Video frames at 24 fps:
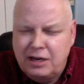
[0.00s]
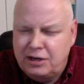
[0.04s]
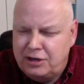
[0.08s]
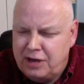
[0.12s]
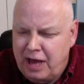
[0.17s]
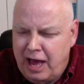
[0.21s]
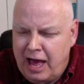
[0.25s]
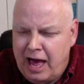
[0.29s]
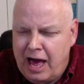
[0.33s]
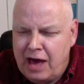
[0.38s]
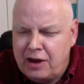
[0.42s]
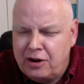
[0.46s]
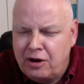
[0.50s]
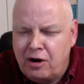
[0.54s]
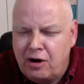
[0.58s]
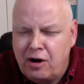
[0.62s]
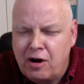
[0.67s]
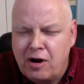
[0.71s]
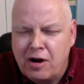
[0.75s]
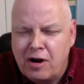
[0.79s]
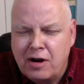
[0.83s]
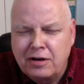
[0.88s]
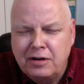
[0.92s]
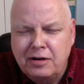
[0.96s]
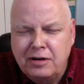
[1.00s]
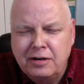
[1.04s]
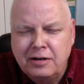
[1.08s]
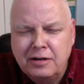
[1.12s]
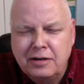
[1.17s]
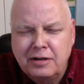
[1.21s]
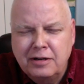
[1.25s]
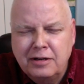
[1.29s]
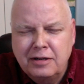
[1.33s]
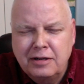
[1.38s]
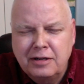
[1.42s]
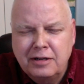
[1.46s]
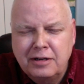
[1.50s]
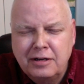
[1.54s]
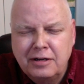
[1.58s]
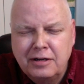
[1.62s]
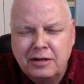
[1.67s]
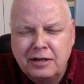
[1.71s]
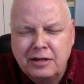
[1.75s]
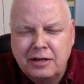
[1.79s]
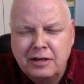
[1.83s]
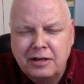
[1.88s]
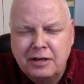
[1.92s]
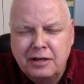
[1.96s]
died hard,
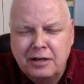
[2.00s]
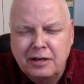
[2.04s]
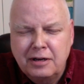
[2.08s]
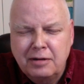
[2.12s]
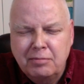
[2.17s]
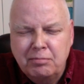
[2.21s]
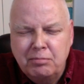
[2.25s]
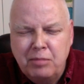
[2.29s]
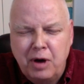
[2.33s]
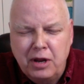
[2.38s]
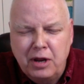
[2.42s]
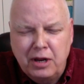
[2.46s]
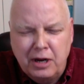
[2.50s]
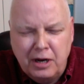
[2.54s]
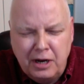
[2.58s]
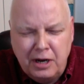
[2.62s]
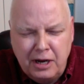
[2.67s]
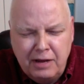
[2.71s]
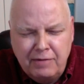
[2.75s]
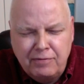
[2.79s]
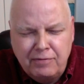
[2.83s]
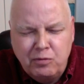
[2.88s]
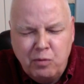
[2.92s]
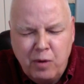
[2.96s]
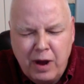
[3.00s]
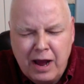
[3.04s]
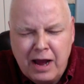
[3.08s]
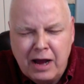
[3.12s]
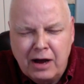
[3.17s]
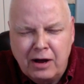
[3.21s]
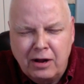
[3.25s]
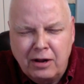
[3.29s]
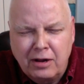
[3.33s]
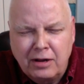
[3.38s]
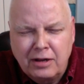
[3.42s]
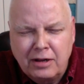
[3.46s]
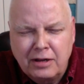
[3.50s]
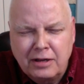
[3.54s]
but he lived well.